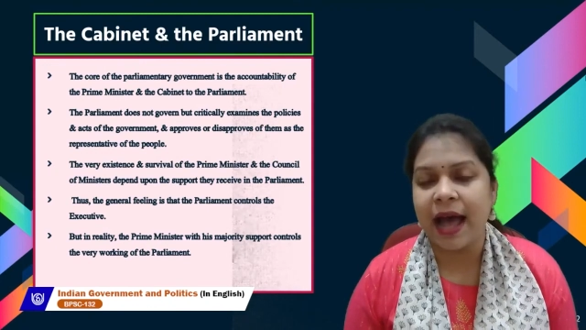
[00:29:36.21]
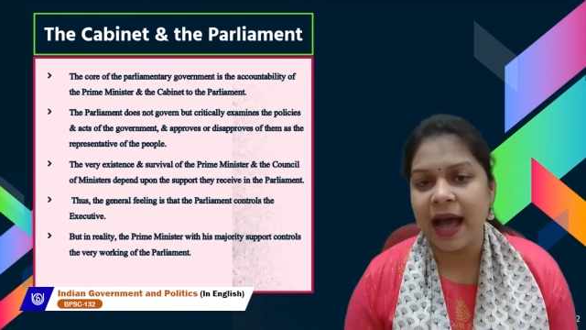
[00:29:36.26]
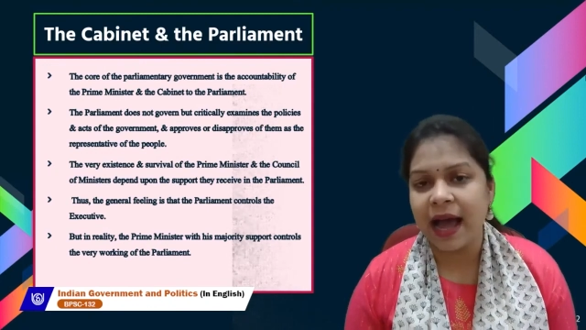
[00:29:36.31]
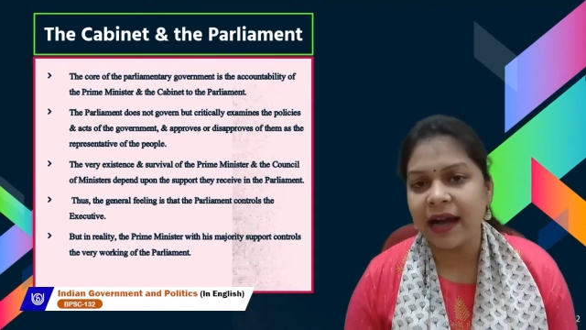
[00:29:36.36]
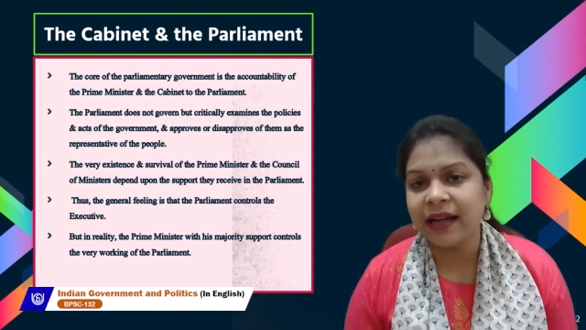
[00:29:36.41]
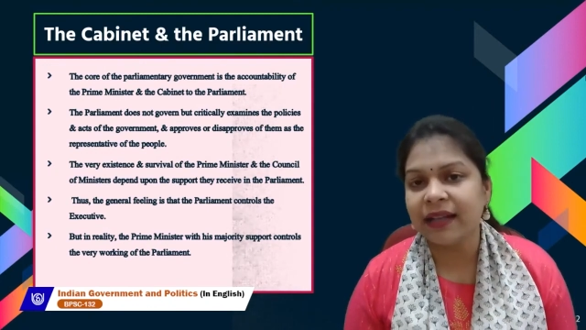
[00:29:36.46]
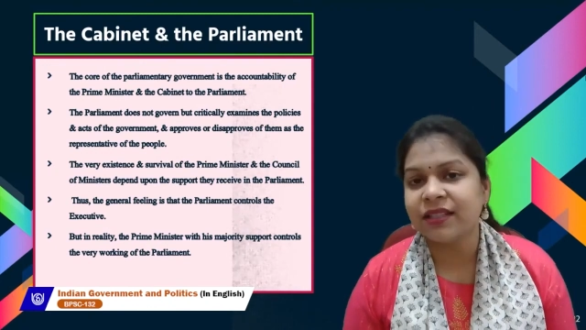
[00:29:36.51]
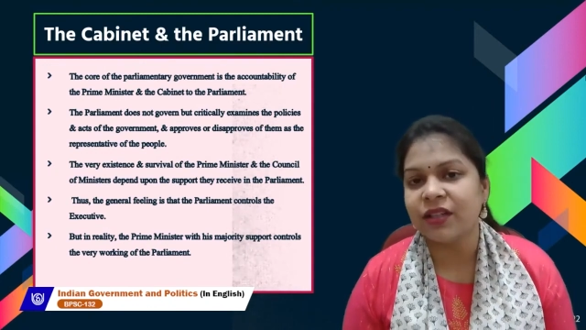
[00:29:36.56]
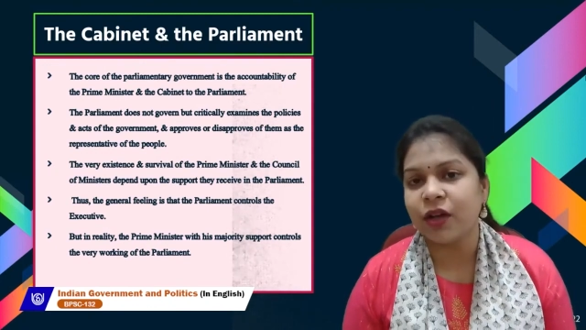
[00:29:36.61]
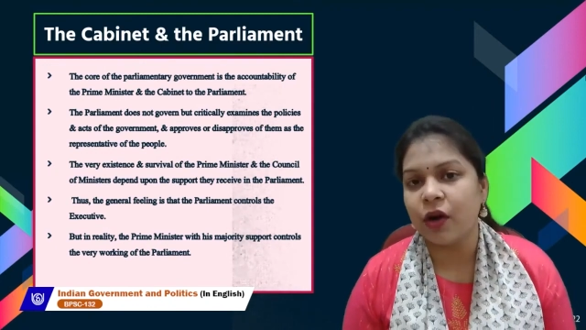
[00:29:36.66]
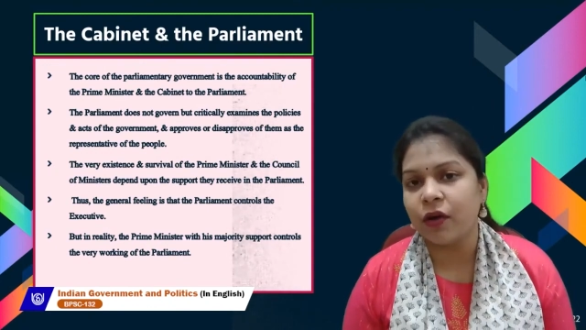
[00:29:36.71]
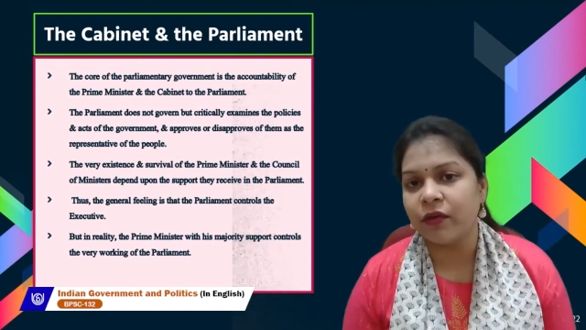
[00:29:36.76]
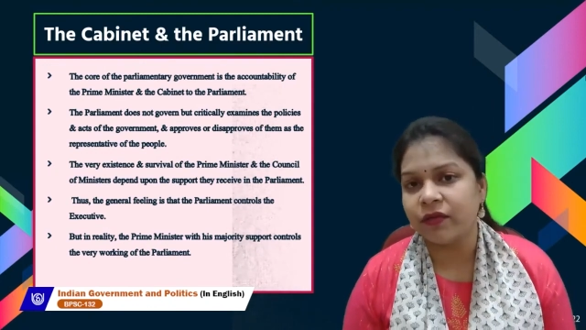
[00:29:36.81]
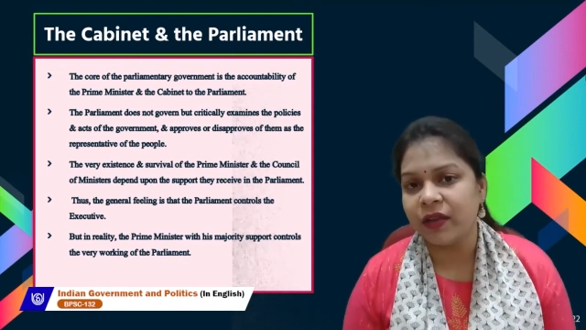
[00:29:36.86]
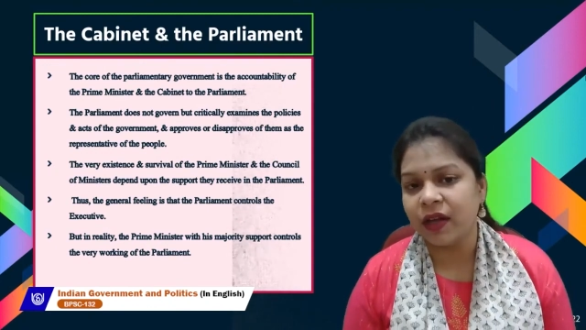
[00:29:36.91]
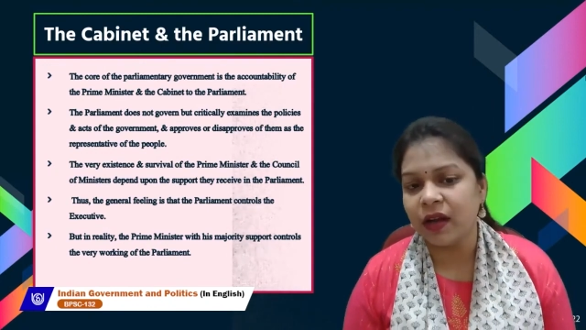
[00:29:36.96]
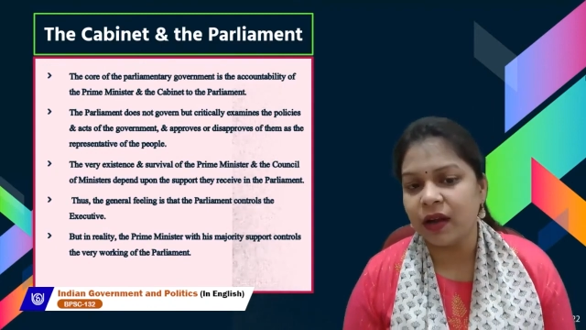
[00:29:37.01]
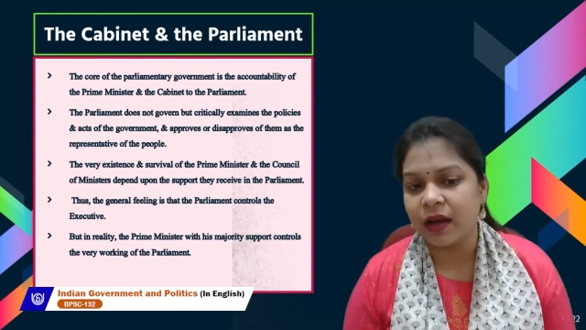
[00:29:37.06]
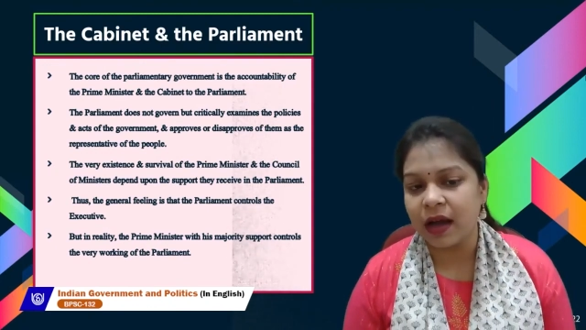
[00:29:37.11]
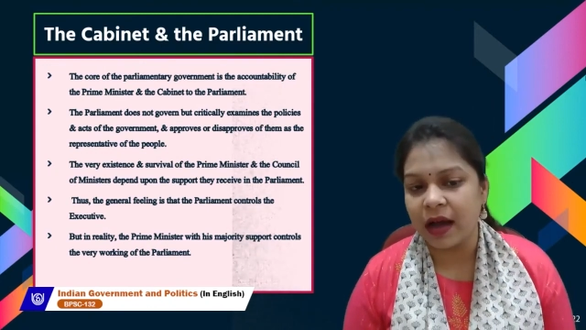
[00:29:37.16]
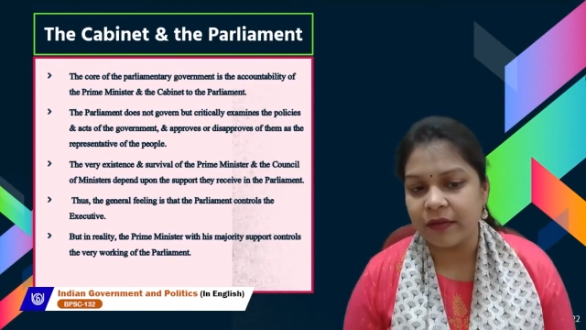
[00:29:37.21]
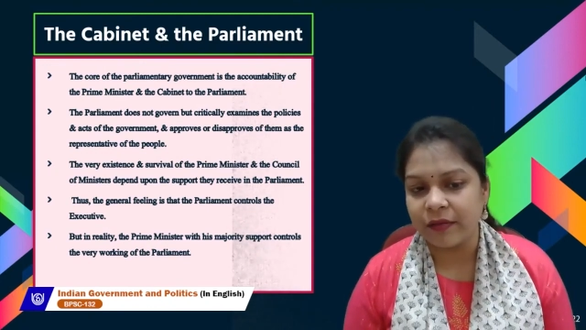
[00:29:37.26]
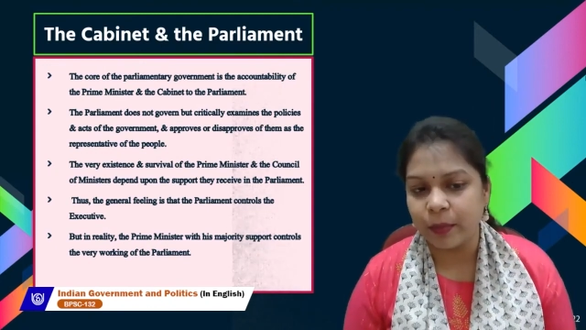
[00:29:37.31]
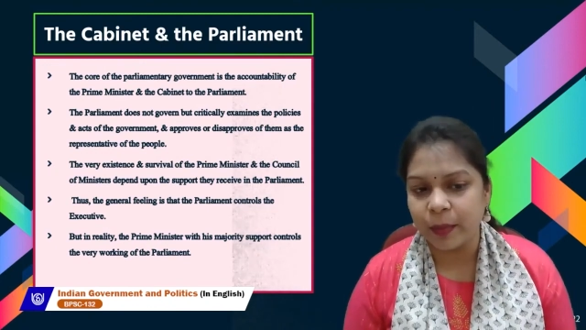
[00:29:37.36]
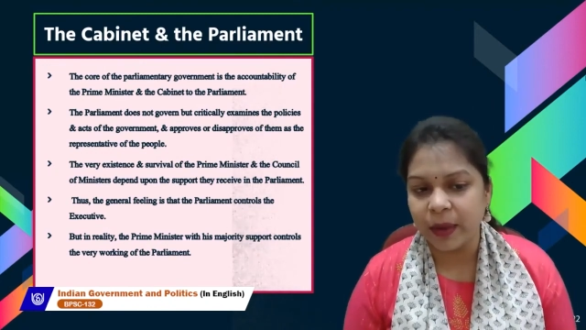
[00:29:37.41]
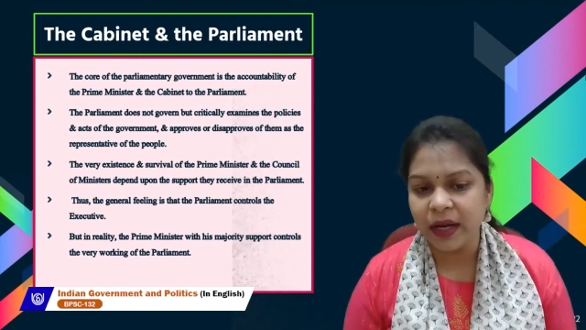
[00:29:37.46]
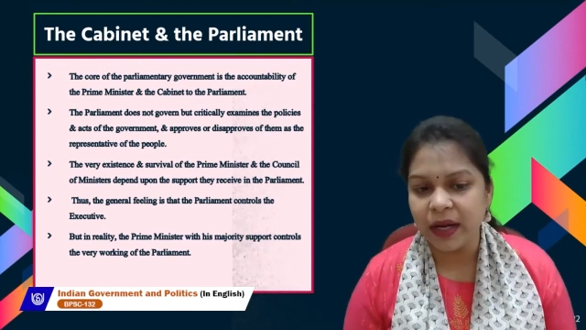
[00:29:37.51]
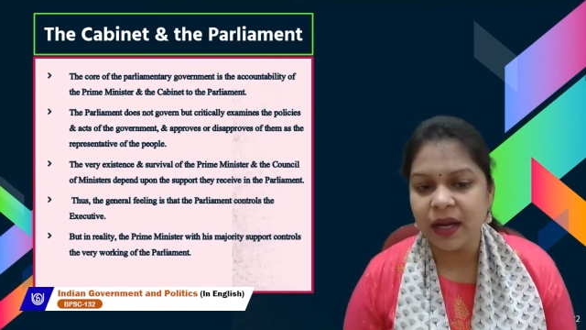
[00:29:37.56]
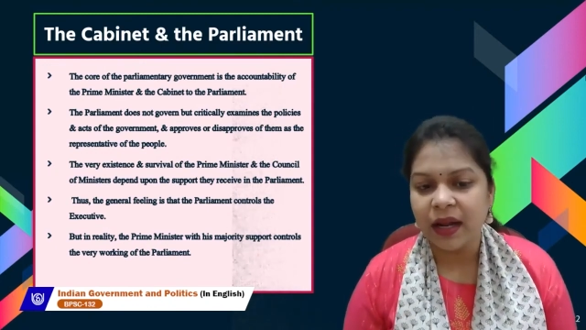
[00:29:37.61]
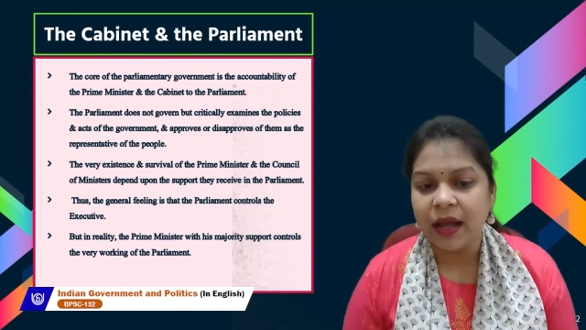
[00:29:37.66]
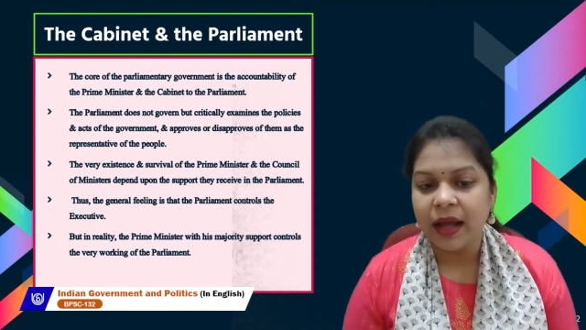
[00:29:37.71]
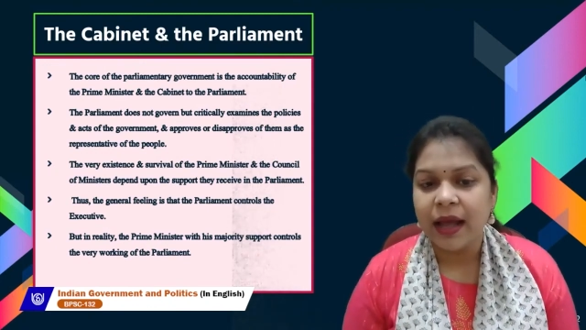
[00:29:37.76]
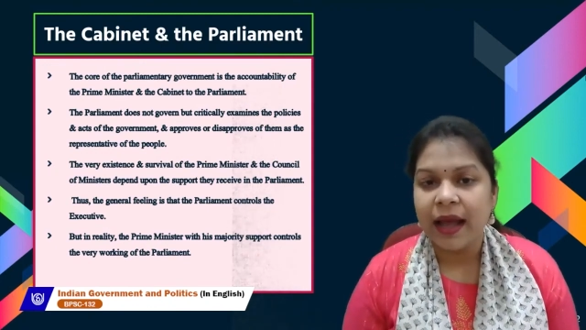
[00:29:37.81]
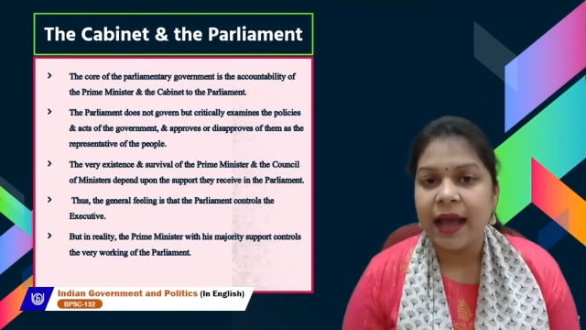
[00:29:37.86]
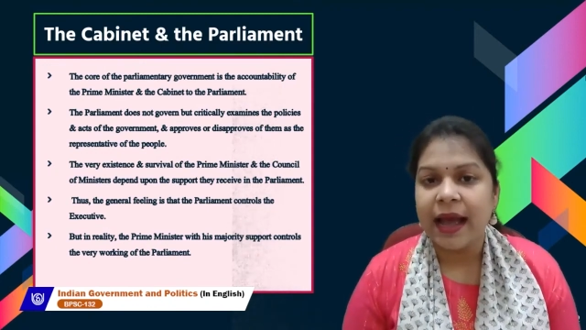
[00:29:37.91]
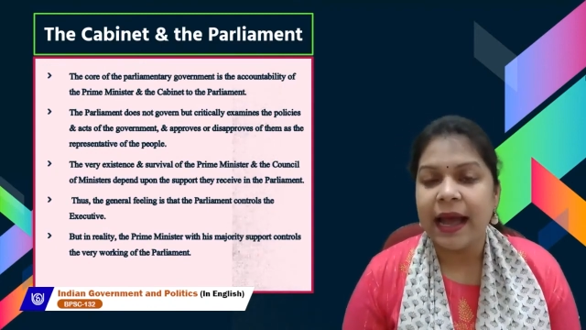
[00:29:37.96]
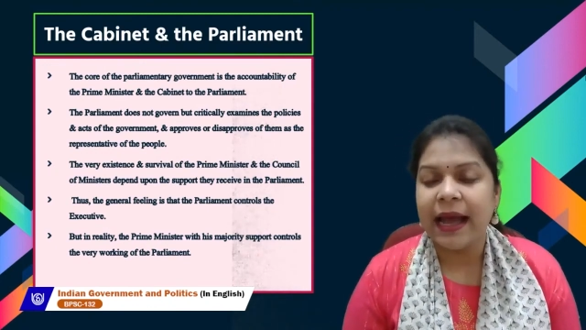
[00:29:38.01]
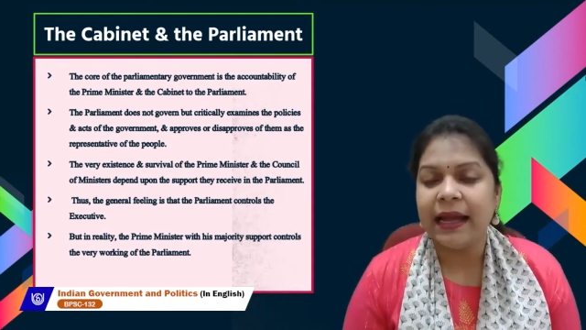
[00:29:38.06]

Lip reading: acts of the government,